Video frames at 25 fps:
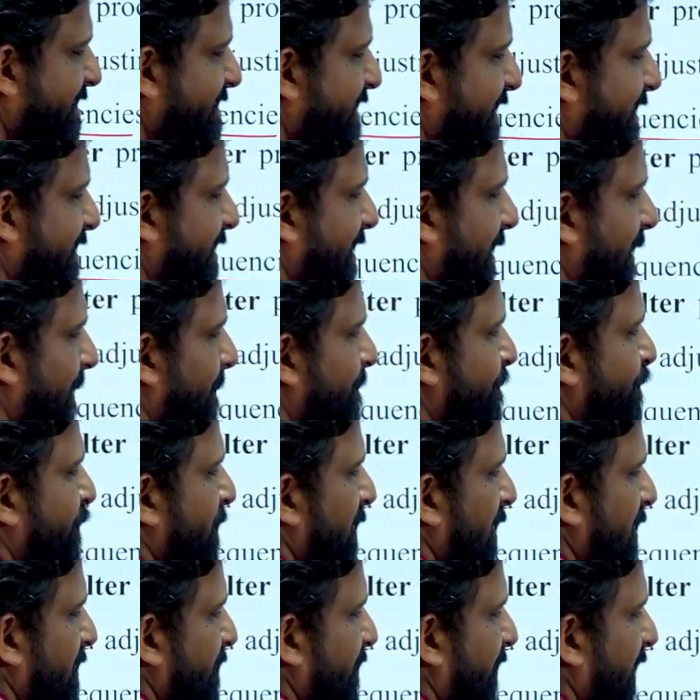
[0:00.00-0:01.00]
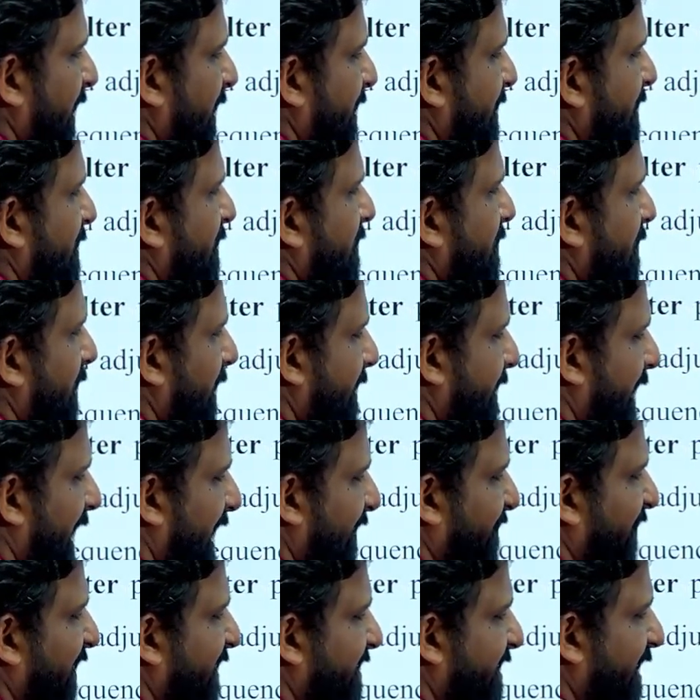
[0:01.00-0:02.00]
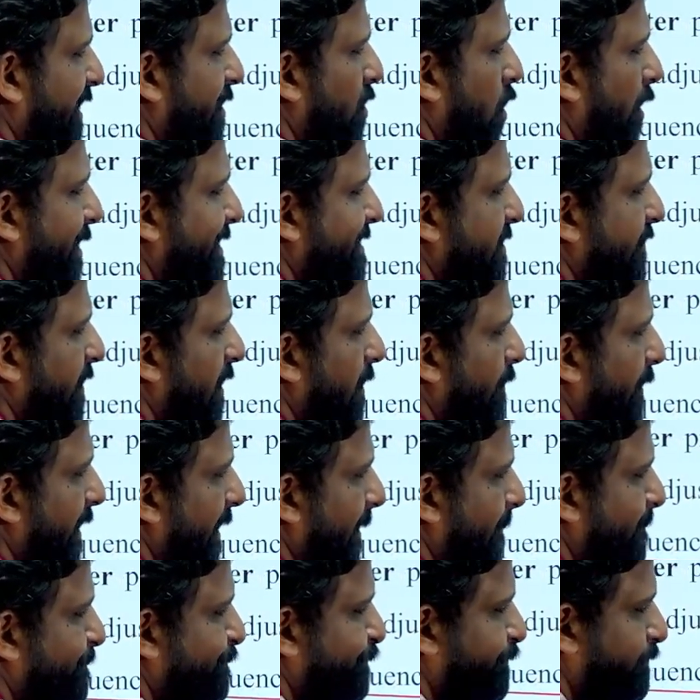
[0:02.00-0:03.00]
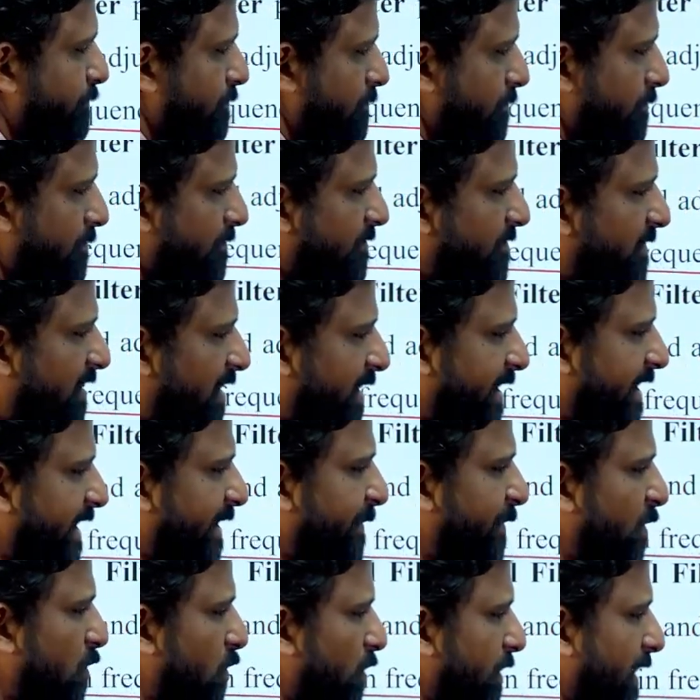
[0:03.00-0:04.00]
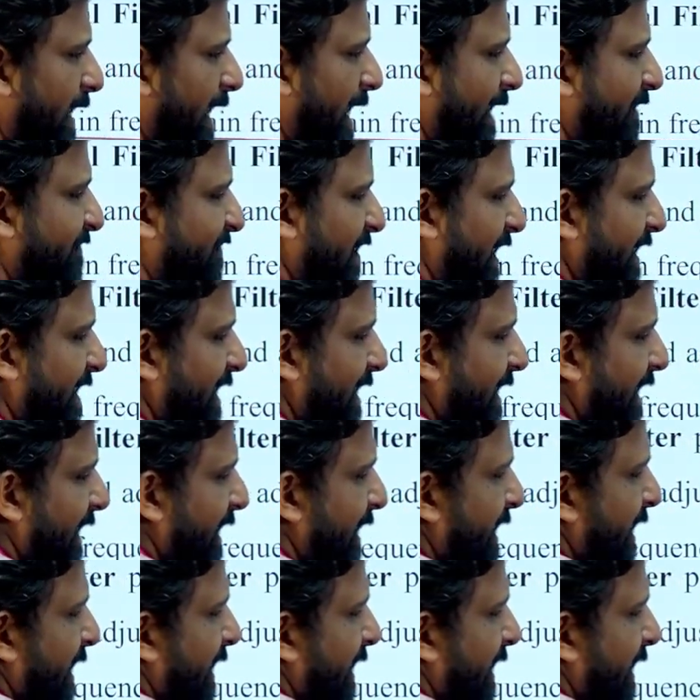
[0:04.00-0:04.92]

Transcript: signal, where that affected noise will be removed, and finally